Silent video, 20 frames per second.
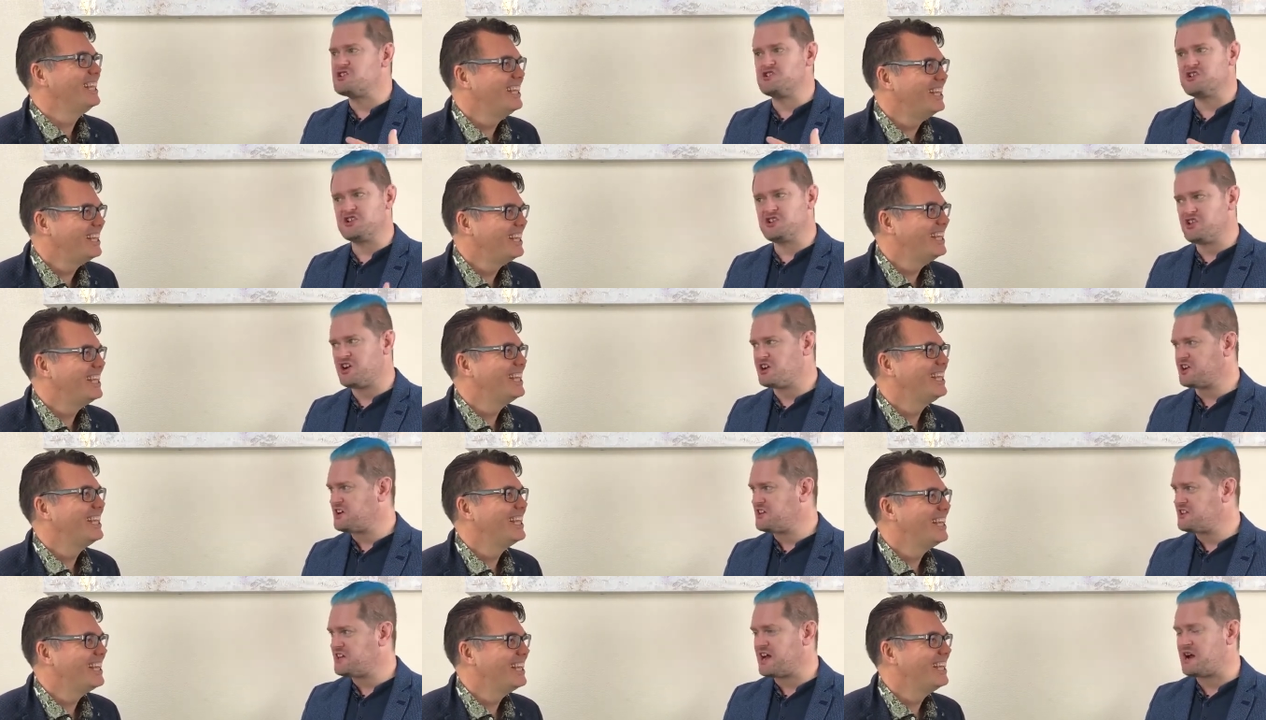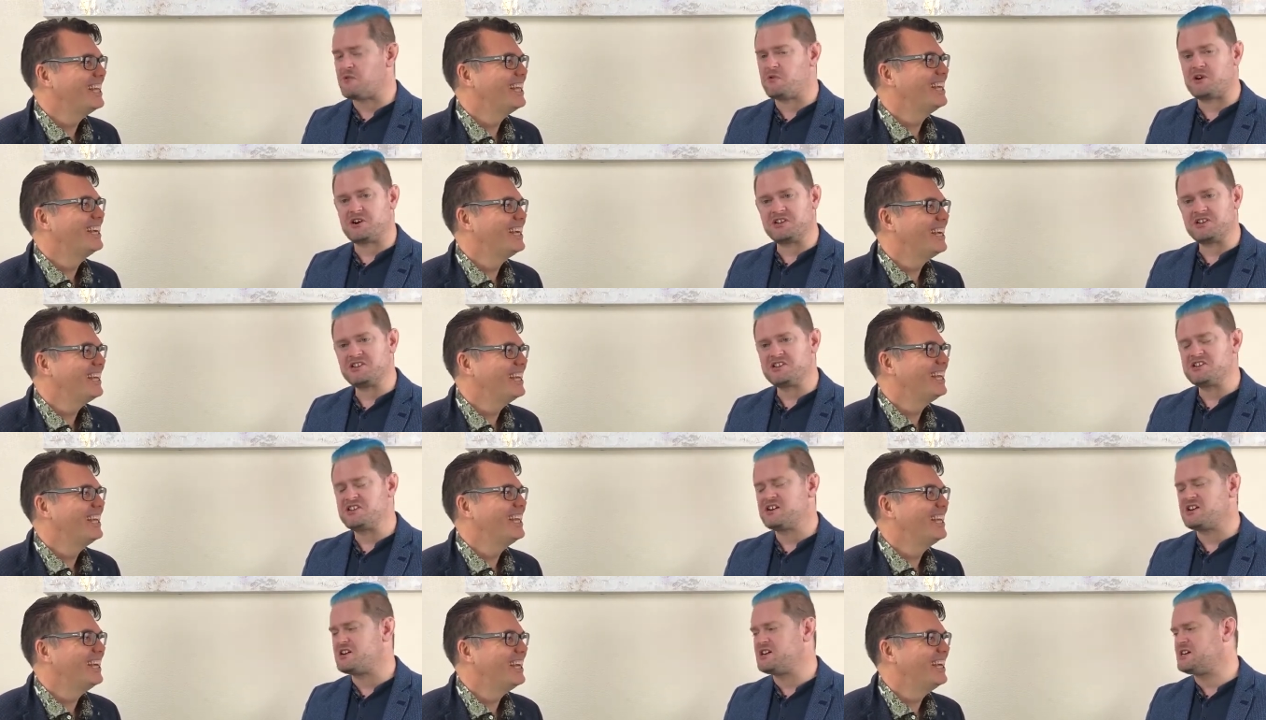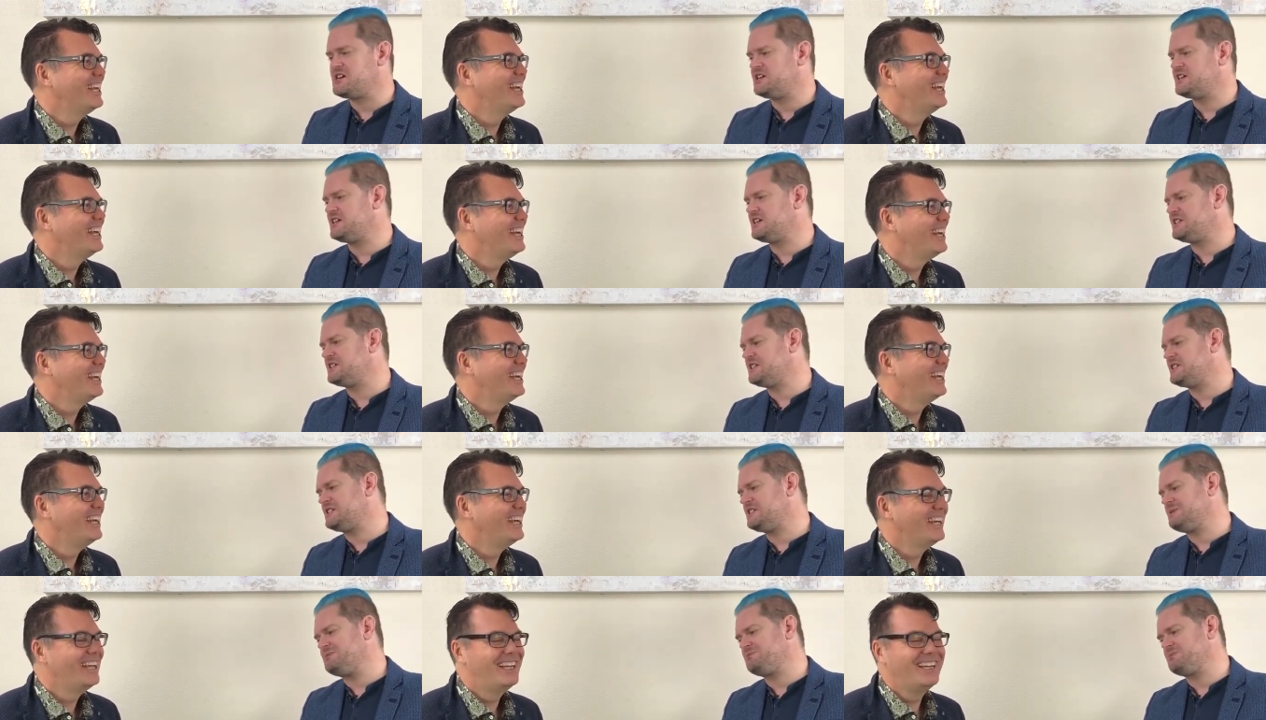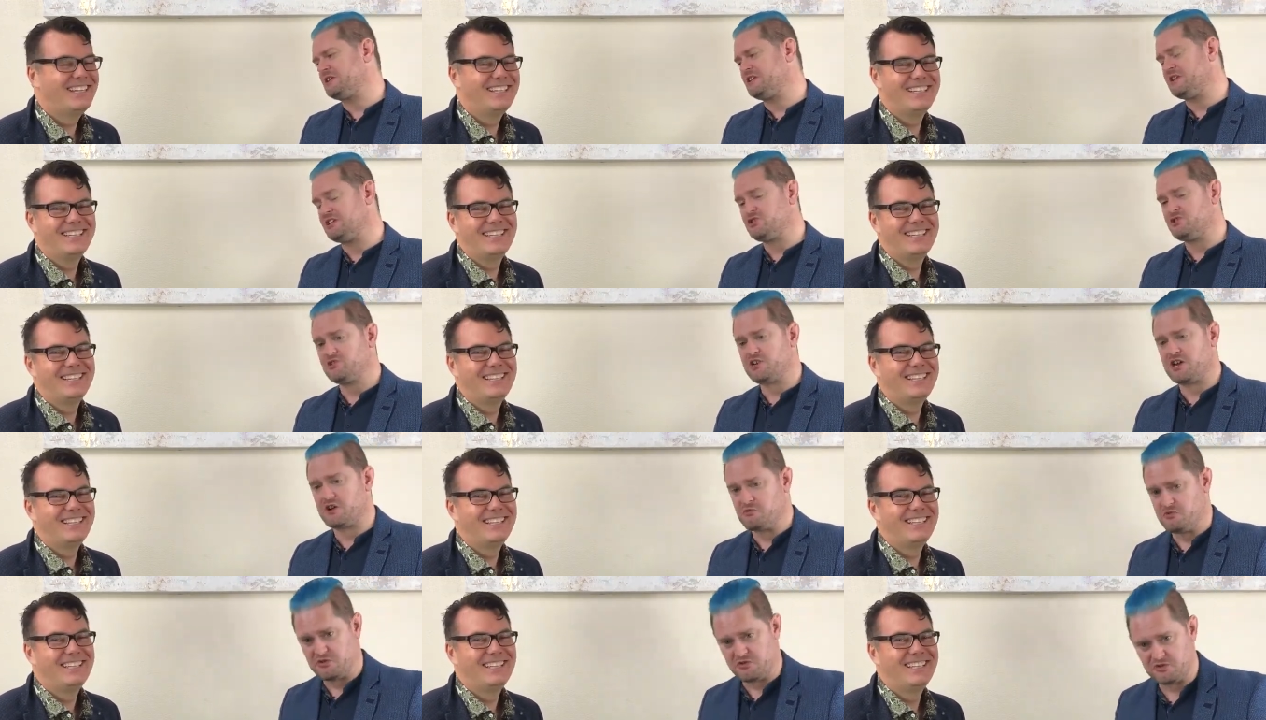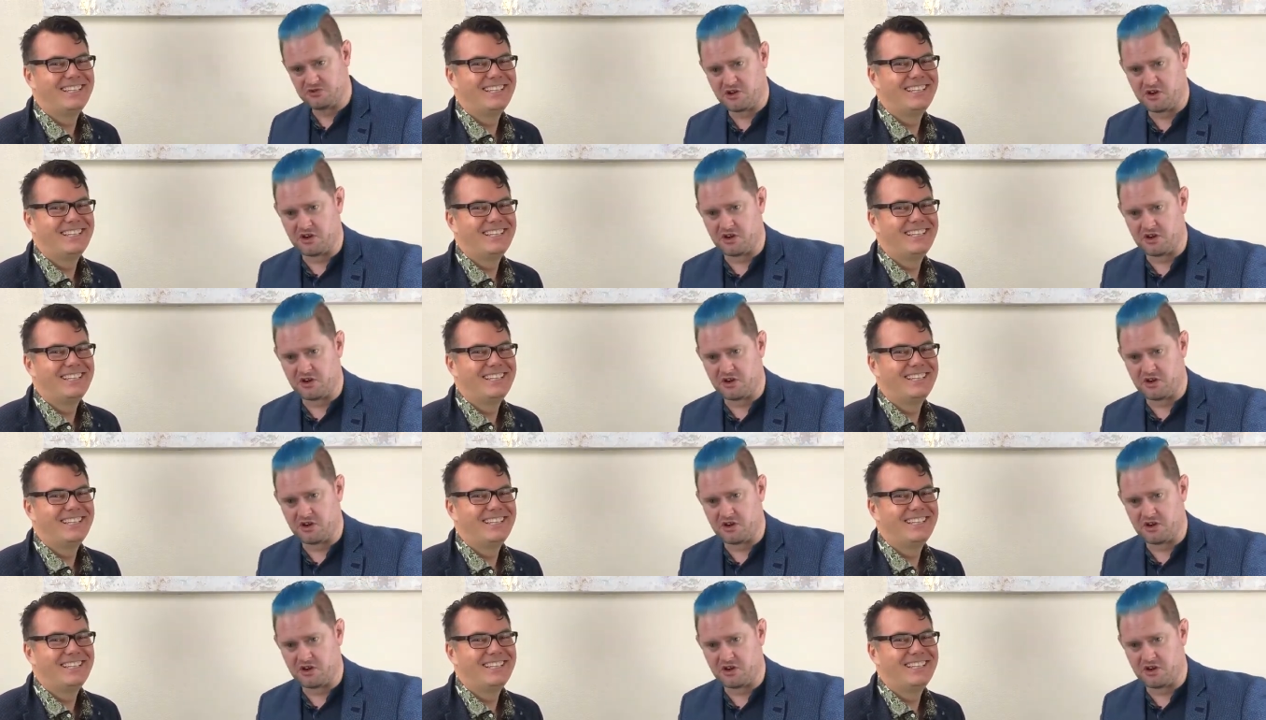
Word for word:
Speaker 1: good luck on that one. Uh, unless you got a real